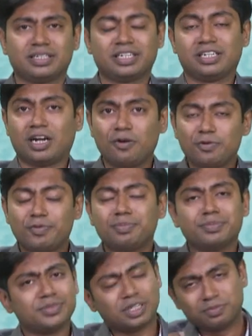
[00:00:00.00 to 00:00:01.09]
And now even
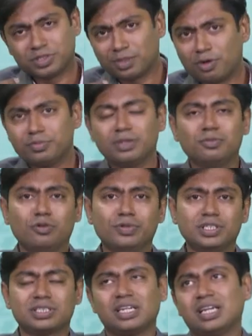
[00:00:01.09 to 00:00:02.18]
some of the movies,